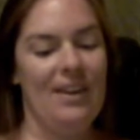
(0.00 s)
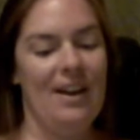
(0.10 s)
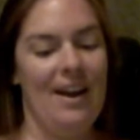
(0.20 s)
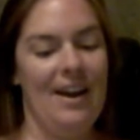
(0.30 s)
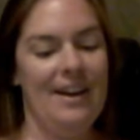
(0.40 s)

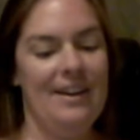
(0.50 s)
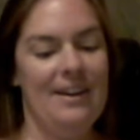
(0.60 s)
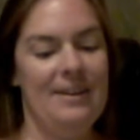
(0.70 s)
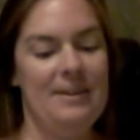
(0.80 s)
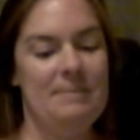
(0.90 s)

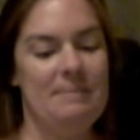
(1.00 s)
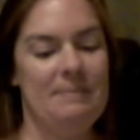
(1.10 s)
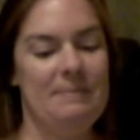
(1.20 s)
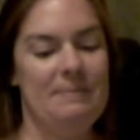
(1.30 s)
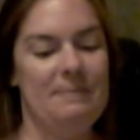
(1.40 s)

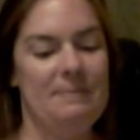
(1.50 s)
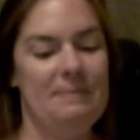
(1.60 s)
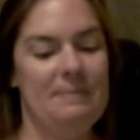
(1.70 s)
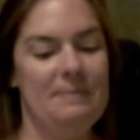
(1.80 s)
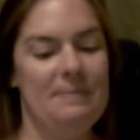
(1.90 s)
And
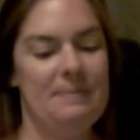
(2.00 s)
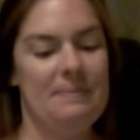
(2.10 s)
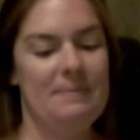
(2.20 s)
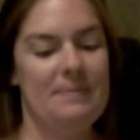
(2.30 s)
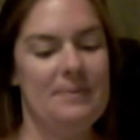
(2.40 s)

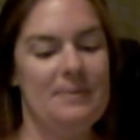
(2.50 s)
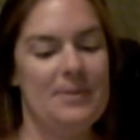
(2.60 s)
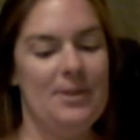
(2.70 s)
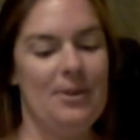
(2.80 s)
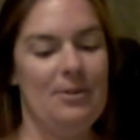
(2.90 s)

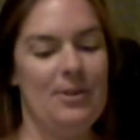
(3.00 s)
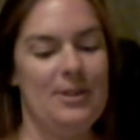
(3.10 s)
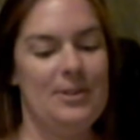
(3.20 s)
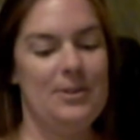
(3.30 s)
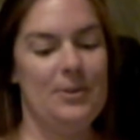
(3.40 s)
so
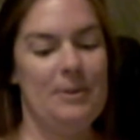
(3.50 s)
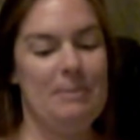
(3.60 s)
funny story.